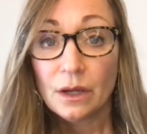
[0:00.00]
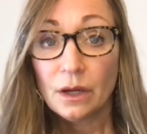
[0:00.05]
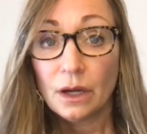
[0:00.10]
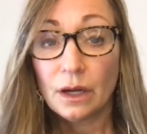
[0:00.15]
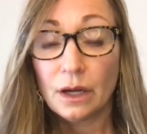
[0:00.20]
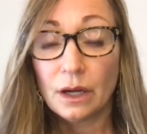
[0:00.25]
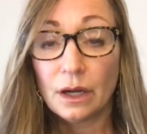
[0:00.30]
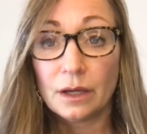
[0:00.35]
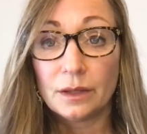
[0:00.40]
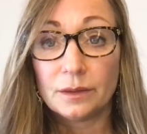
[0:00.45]

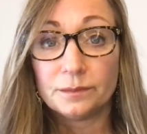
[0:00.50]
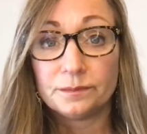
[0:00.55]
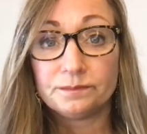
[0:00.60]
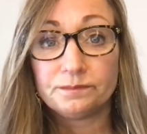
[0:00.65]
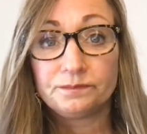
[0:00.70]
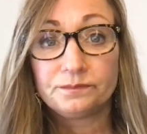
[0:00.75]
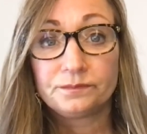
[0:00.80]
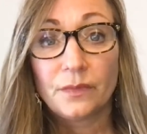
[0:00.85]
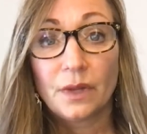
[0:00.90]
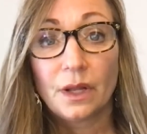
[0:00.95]
And
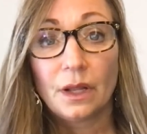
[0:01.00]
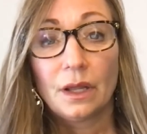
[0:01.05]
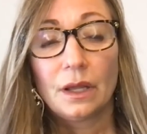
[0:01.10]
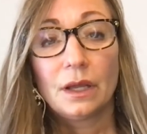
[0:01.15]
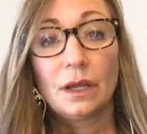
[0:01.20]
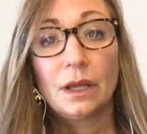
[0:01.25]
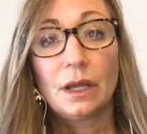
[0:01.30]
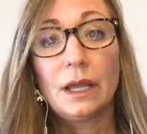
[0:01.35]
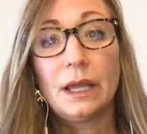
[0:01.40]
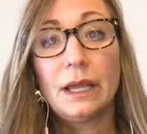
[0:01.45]

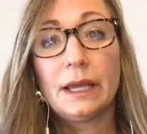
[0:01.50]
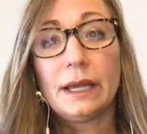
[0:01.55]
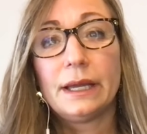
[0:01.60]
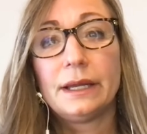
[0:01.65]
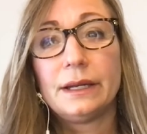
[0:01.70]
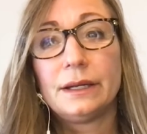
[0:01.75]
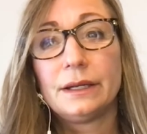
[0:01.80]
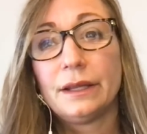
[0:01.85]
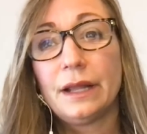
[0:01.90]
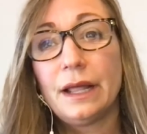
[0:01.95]

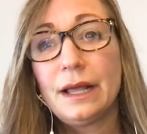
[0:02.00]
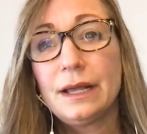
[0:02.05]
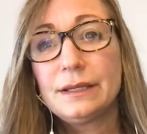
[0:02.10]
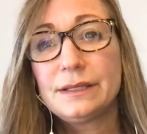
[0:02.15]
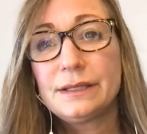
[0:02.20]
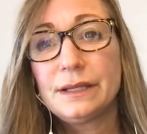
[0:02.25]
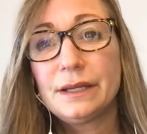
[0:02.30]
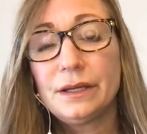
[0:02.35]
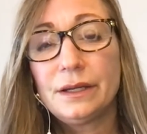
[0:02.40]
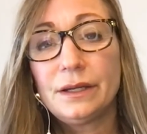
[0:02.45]

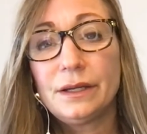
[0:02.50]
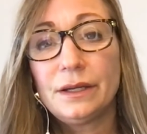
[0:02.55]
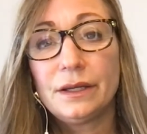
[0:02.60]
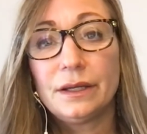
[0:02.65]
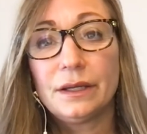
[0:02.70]
LAHSA,